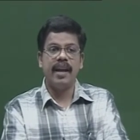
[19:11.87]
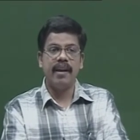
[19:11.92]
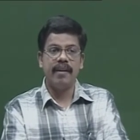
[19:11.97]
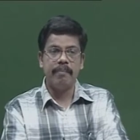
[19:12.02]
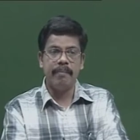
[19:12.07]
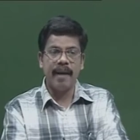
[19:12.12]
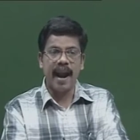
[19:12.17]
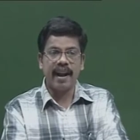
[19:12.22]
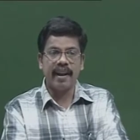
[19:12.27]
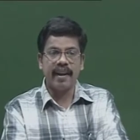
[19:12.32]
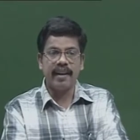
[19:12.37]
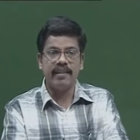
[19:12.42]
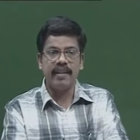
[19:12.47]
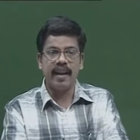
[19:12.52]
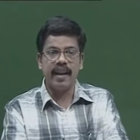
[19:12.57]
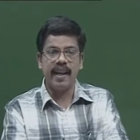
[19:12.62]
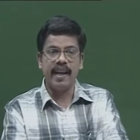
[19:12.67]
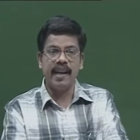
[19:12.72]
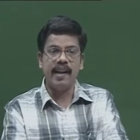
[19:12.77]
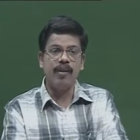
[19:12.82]
bracket
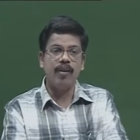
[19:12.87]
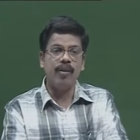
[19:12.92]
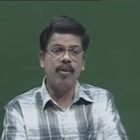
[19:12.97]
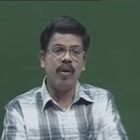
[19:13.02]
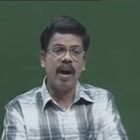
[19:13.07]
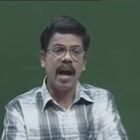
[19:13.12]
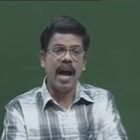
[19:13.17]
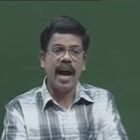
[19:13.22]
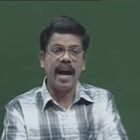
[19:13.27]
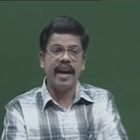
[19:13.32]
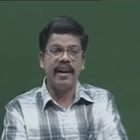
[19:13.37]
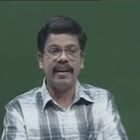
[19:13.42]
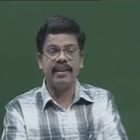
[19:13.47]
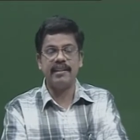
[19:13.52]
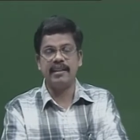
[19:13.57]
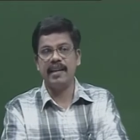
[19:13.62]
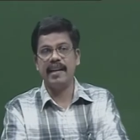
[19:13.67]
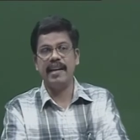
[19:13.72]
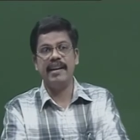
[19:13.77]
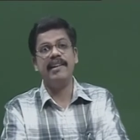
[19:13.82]
the ego and
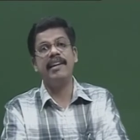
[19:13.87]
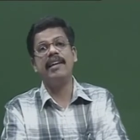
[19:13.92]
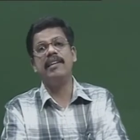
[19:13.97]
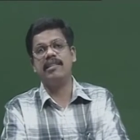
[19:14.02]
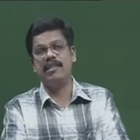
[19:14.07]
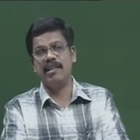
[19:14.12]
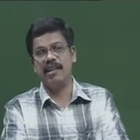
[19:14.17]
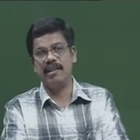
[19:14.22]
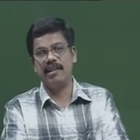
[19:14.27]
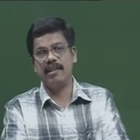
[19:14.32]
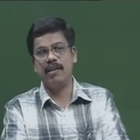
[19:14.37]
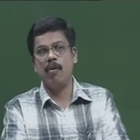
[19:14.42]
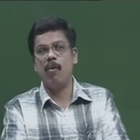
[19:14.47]
its intentions.